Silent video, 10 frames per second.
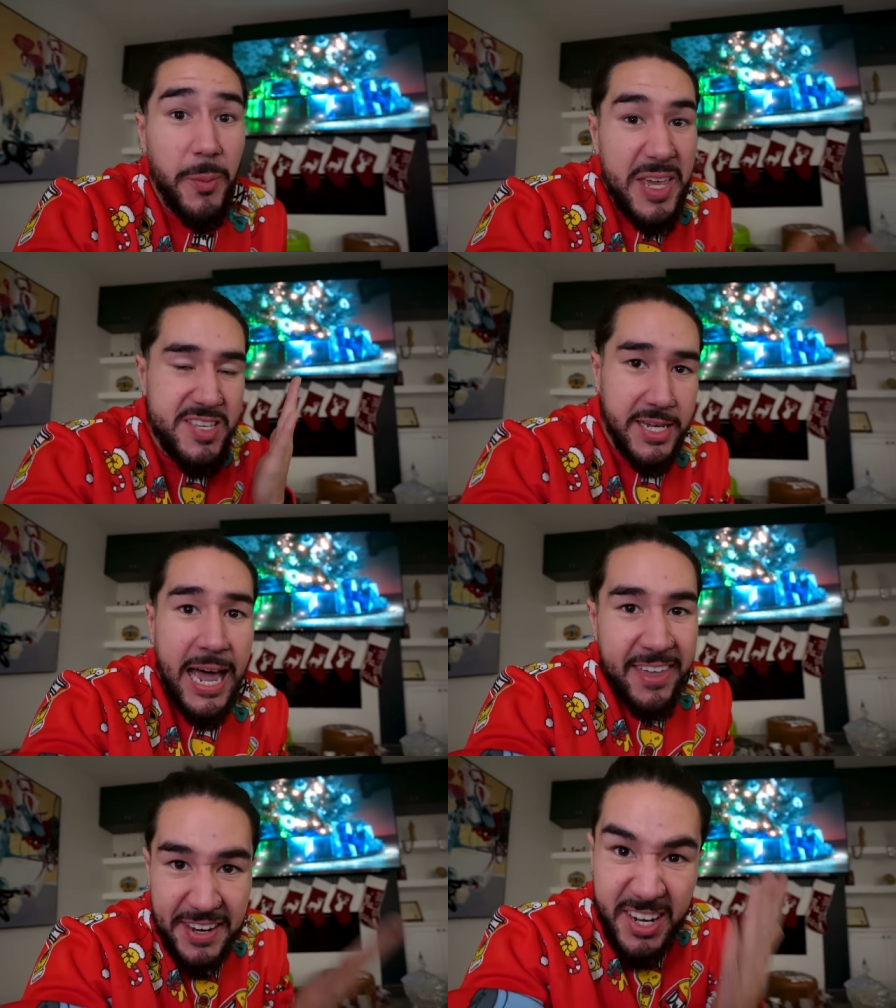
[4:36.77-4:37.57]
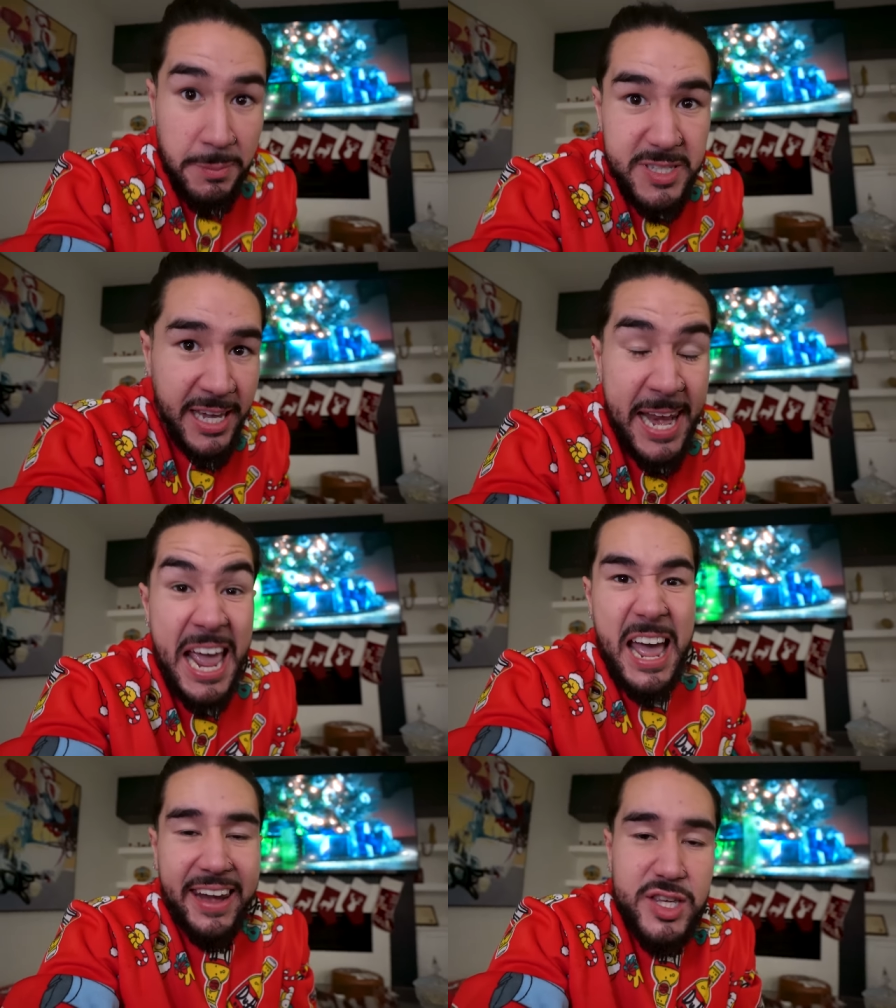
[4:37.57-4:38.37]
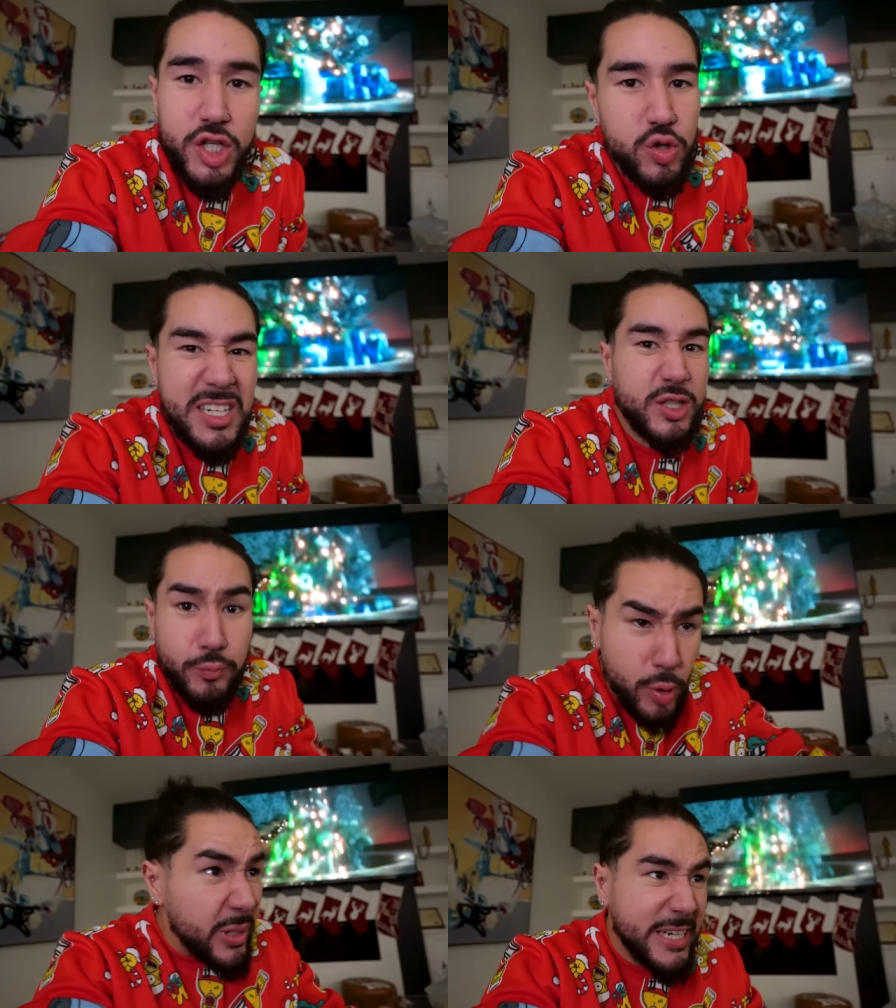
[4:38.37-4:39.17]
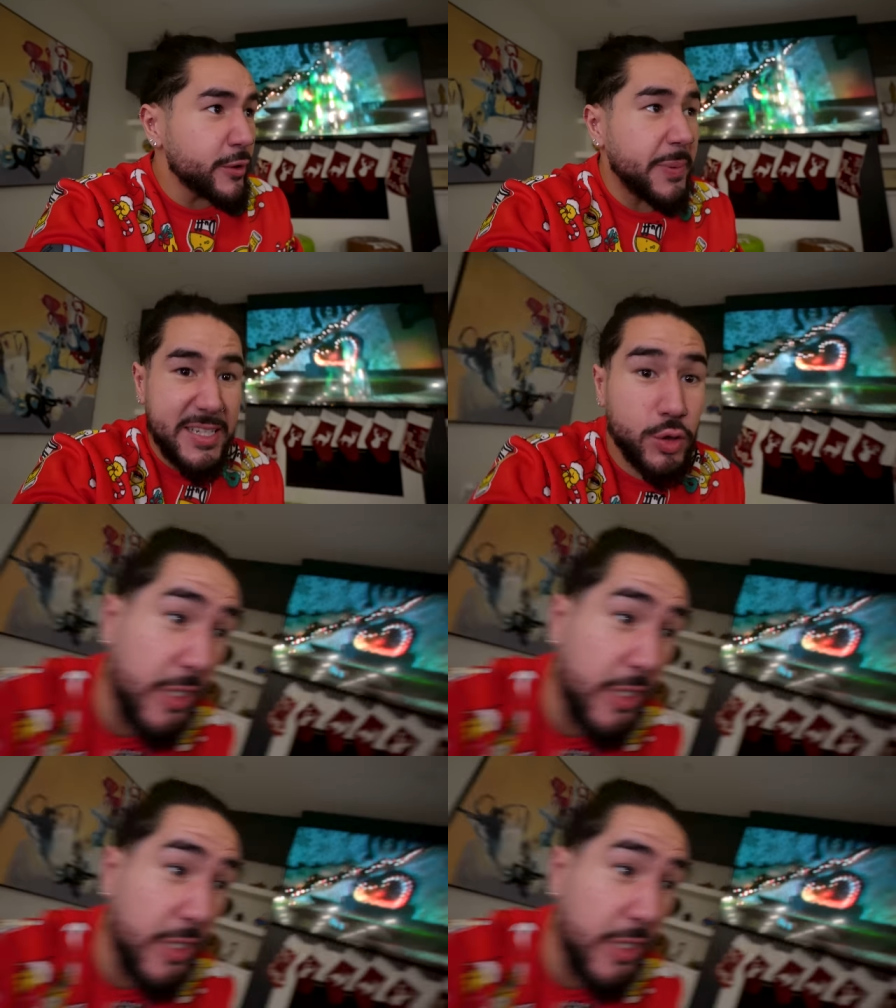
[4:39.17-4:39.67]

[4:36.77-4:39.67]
He's a guy that comes in and he just tries to ruin everybody's